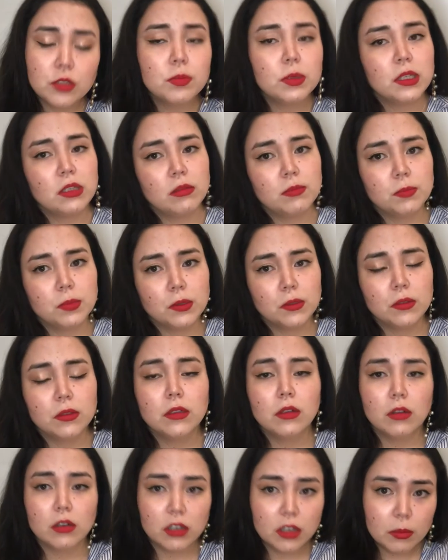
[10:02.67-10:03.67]
to
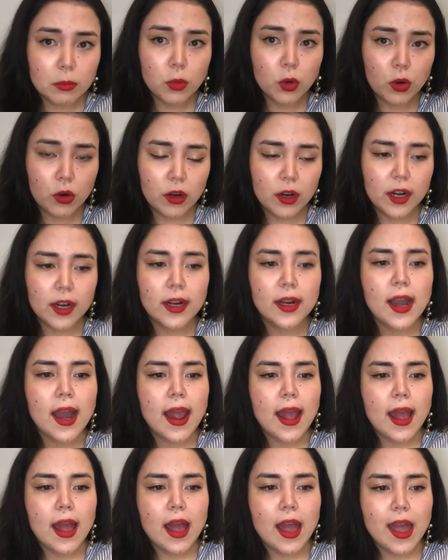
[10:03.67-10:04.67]
people, learn more,
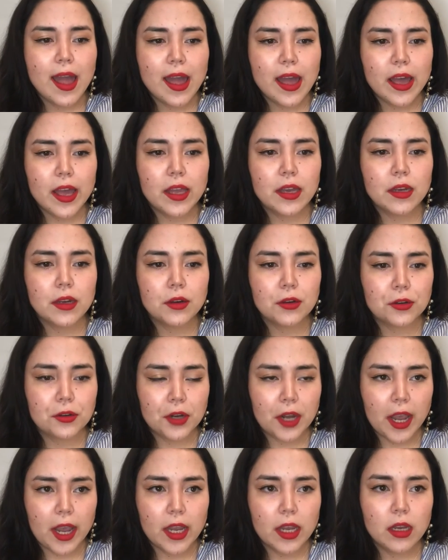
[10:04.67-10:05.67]
and
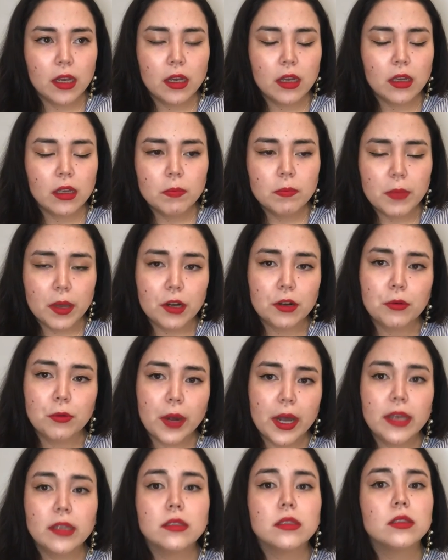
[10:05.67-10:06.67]
create better
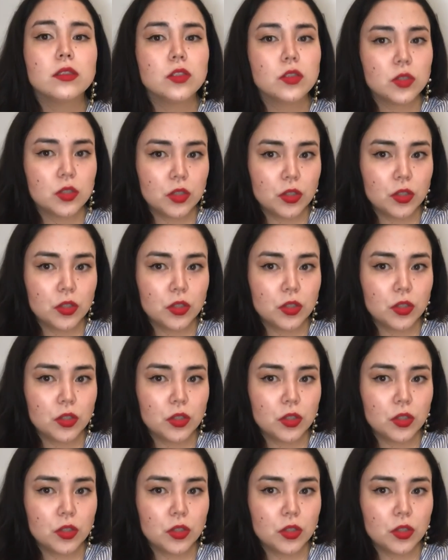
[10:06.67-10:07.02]
ways